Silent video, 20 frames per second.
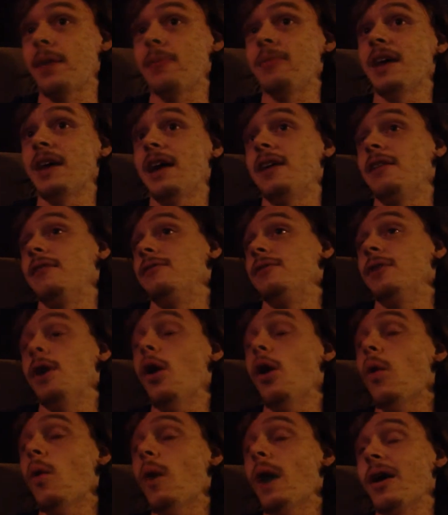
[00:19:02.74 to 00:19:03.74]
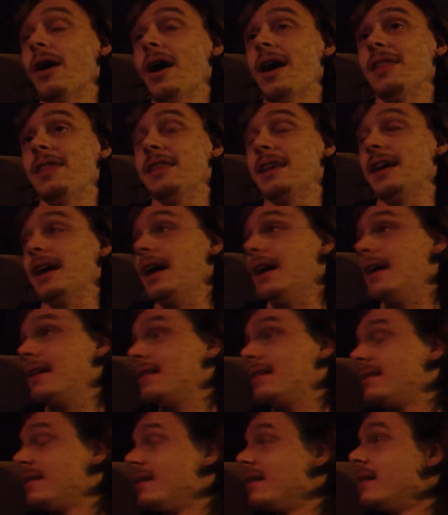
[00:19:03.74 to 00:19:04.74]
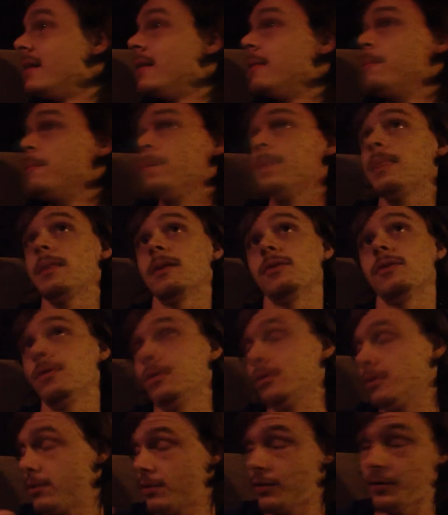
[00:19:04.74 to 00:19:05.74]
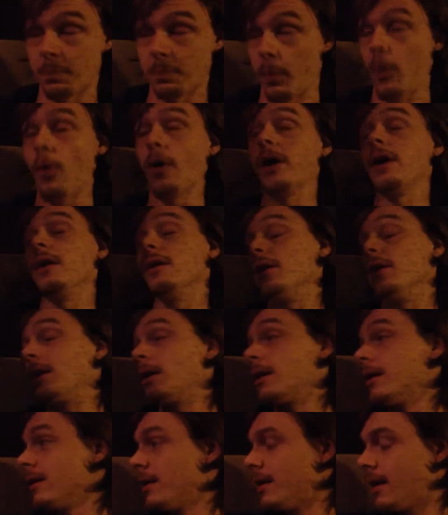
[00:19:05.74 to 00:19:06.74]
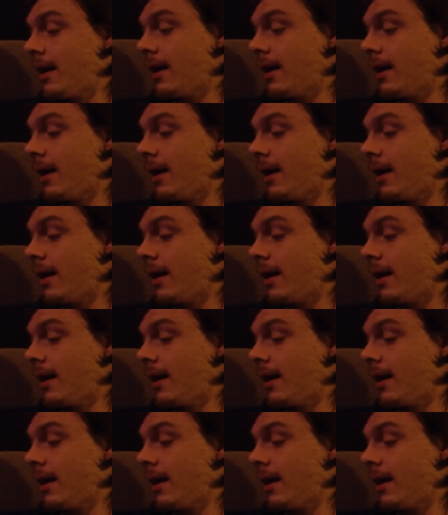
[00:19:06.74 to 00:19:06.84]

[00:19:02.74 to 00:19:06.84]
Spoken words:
comes out of nowhere at the end. Spoiler.